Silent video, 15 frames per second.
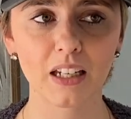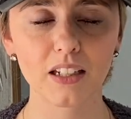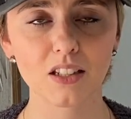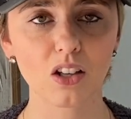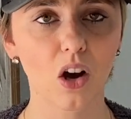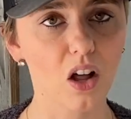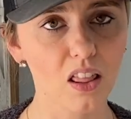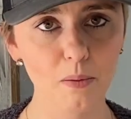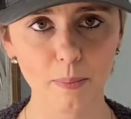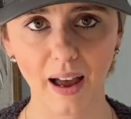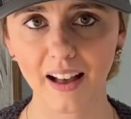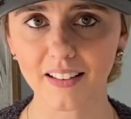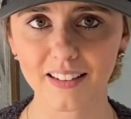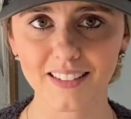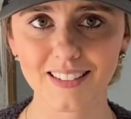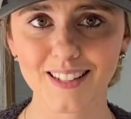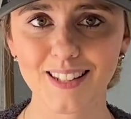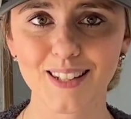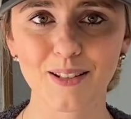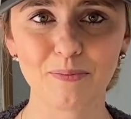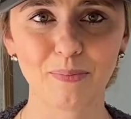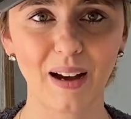it's all a
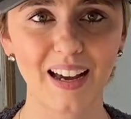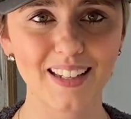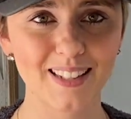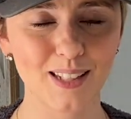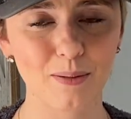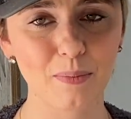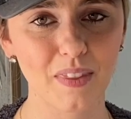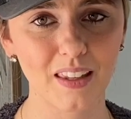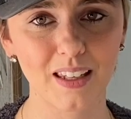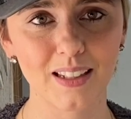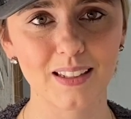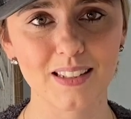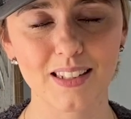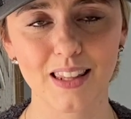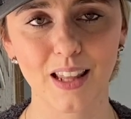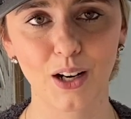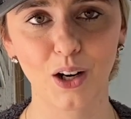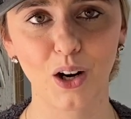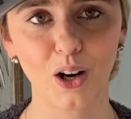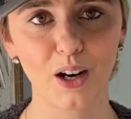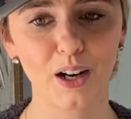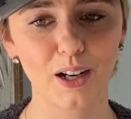balance. Buy some things
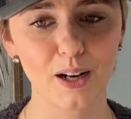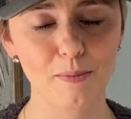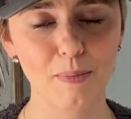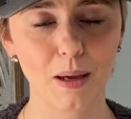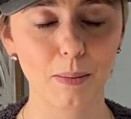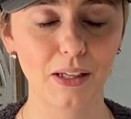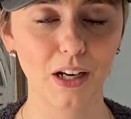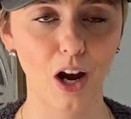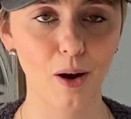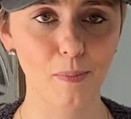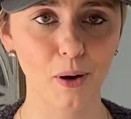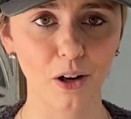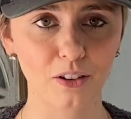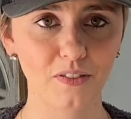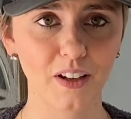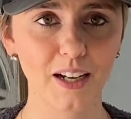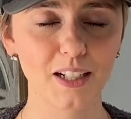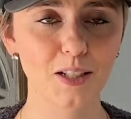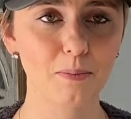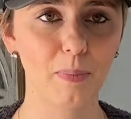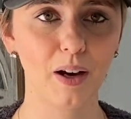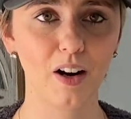that are maybe not
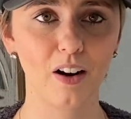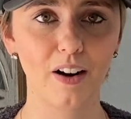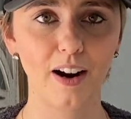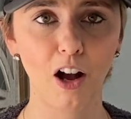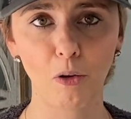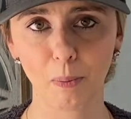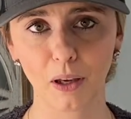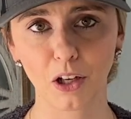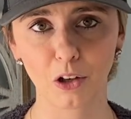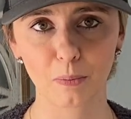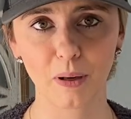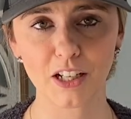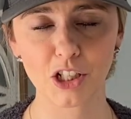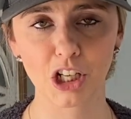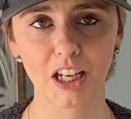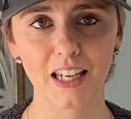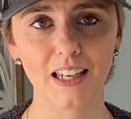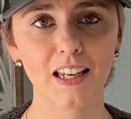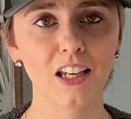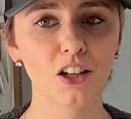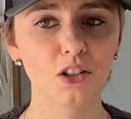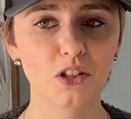perfect but are helping your budget